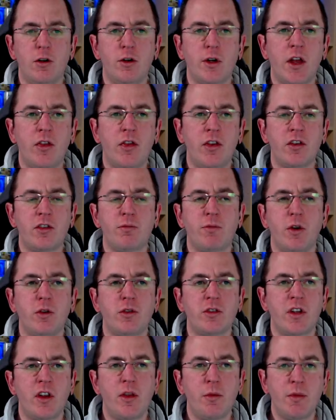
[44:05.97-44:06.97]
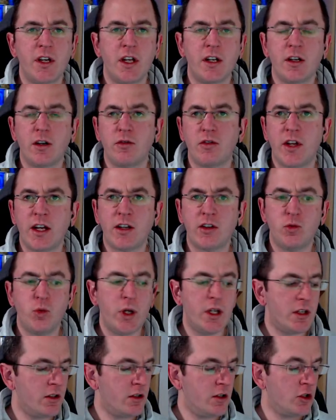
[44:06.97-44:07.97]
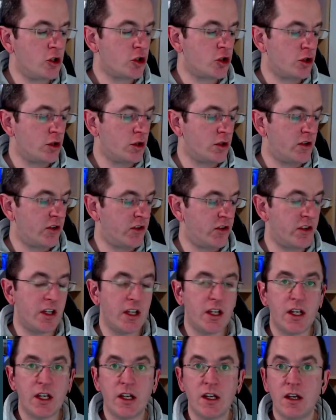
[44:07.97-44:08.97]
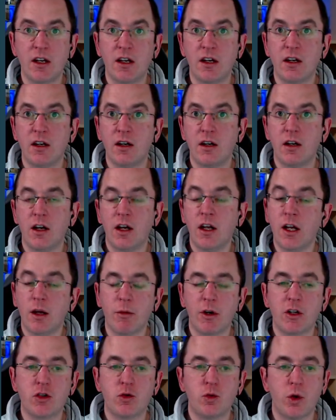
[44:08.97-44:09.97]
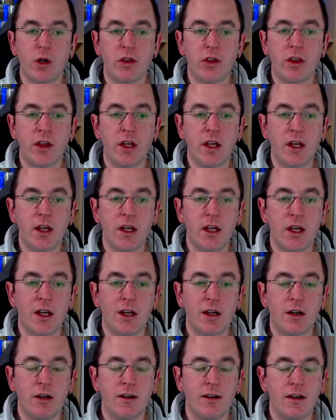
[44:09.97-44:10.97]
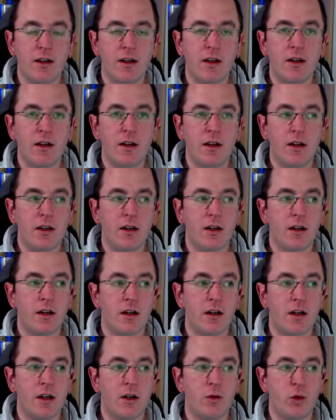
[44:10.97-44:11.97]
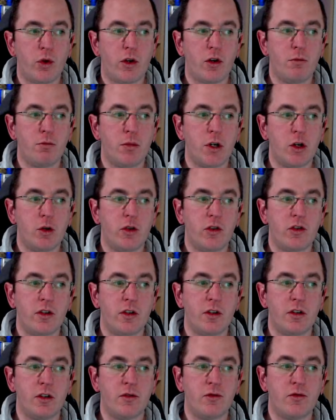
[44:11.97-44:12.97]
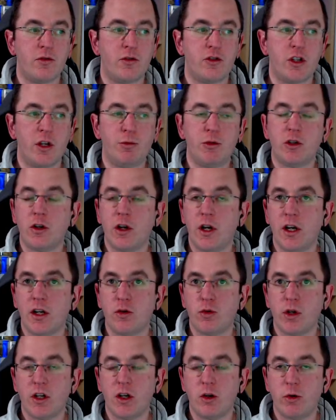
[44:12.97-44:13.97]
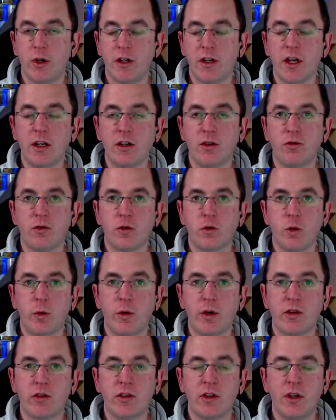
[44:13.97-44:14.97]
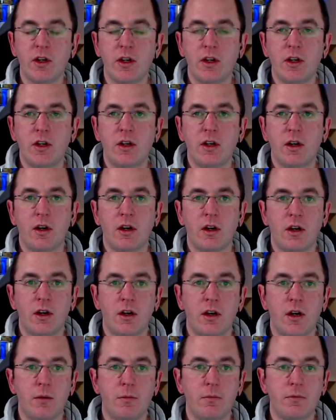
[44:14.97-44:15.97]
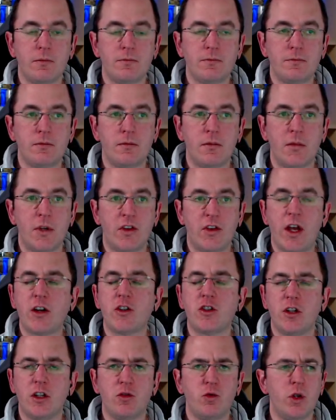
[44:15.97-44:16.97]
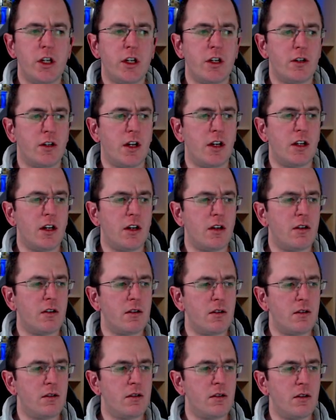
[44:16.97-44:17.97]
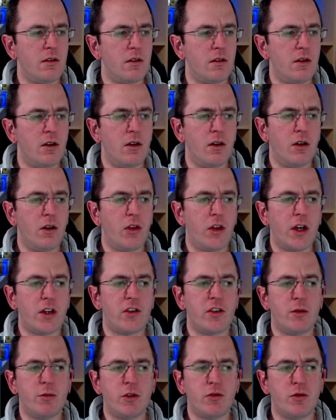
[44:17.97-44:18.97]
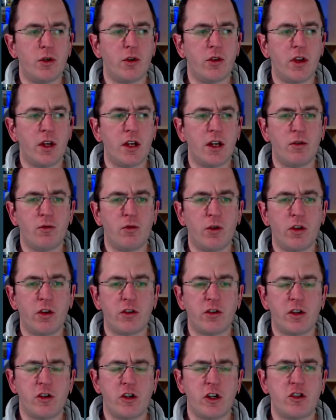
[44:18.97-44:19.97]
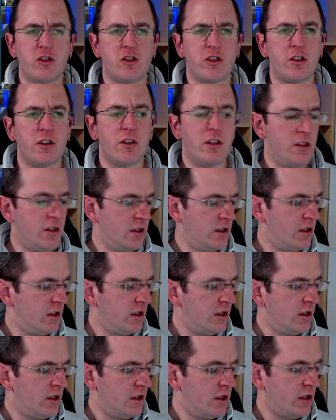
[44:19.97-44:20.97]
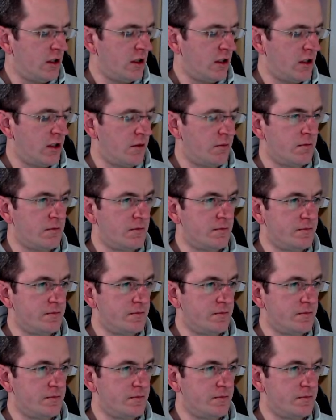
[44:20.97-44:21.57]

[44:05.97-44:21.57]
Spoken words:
at this post at the beginning of next week, you should see an image with the comparison of JPQL criteria and native queries. It's actually a really good idea. Thanks, CB, for the suggestion. Okay,